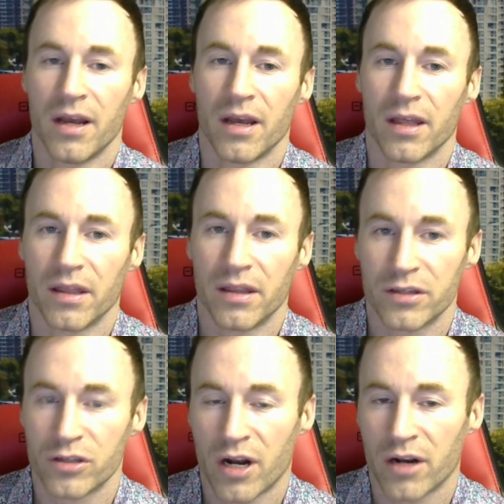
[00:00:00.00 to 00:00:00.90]
the
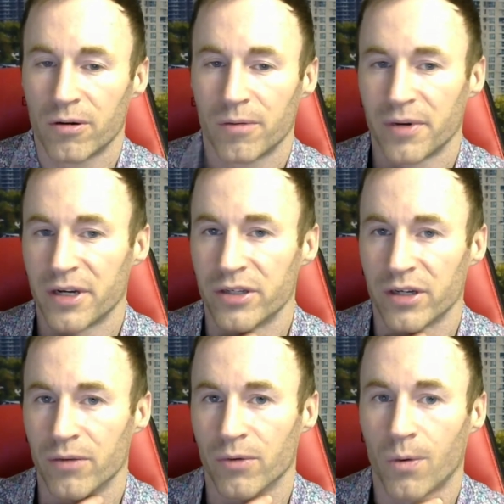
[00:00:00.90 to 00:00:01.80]
Strata Corporation
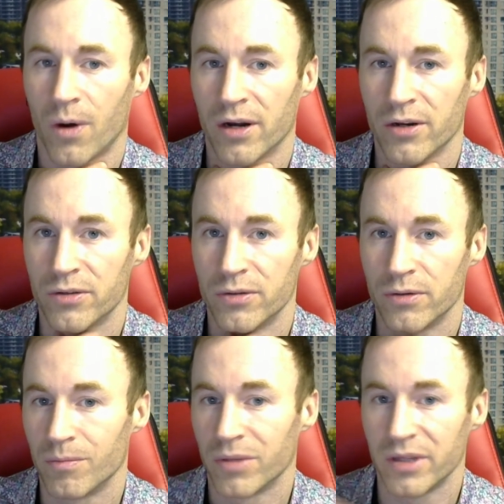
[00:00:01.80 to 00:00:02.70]
can require you to
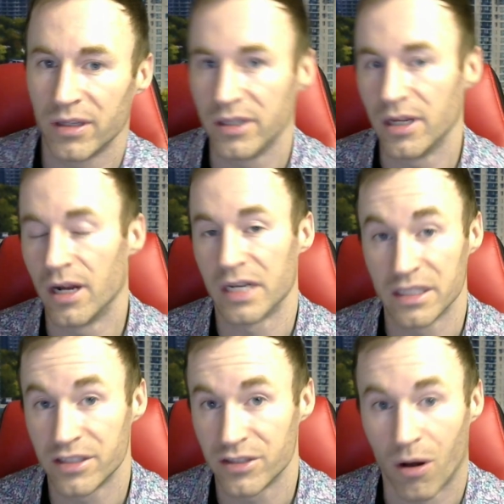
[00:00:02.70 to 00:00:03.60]
completely
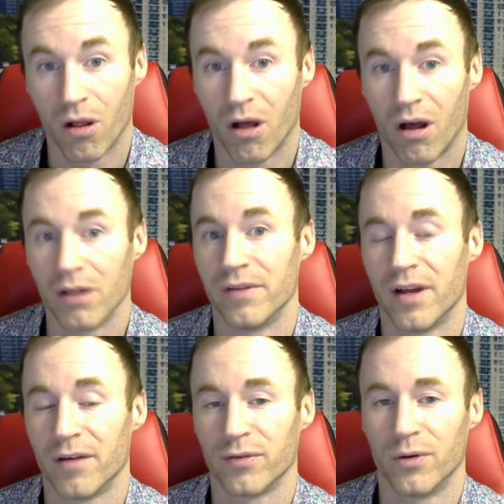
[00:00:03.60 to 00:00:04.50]
uninstall all of
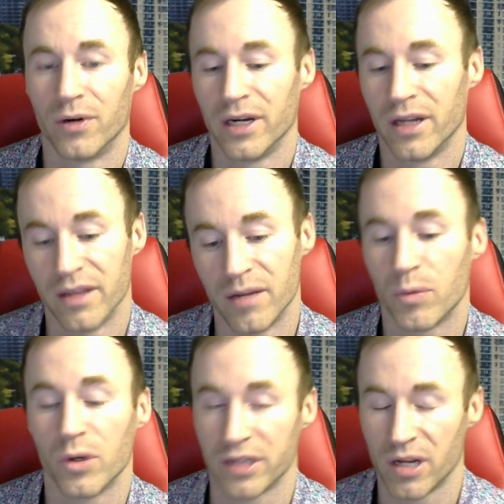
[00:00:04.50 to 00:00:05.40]
that flooring and then
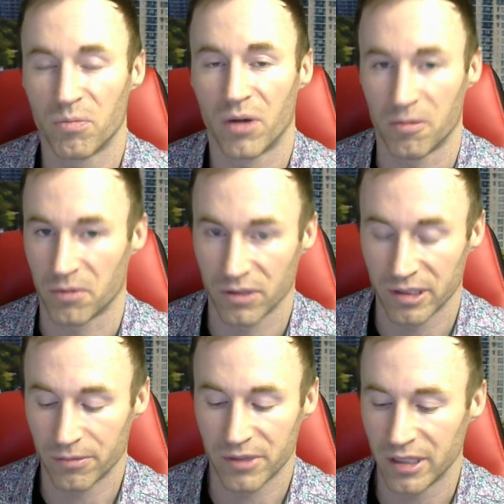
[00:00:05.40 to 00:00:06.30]
put down proper
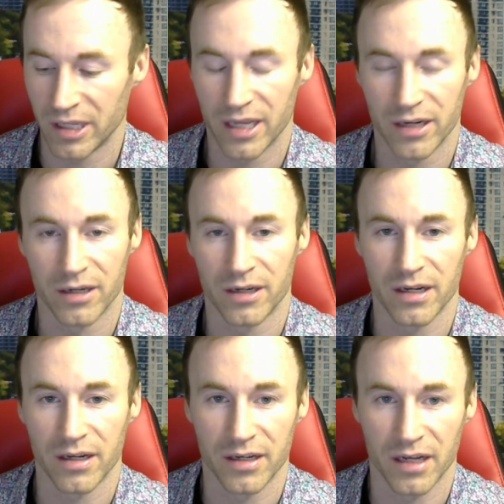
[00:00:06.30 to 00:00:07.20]
relay or
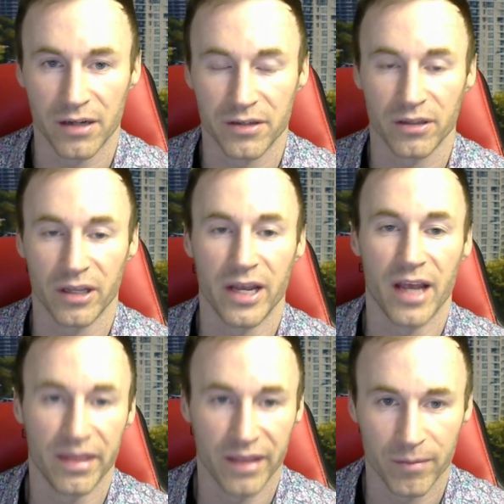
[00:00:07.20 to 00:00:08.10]
underlay
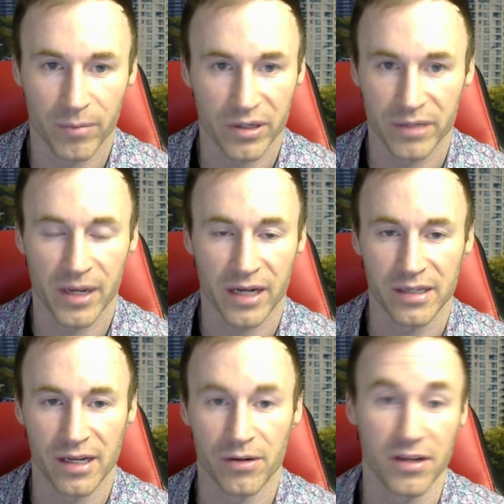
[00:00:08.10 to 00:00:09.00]
and then put it back
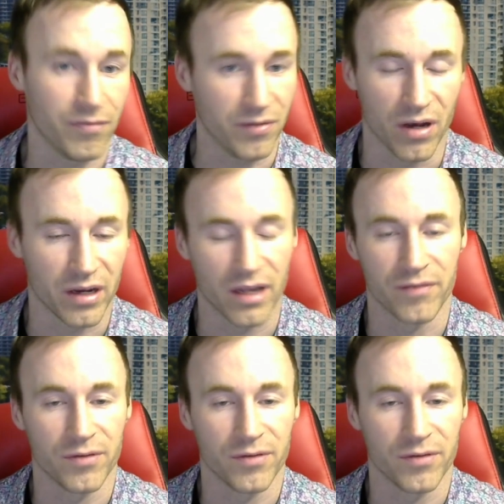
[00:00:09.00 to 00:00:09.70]
down if you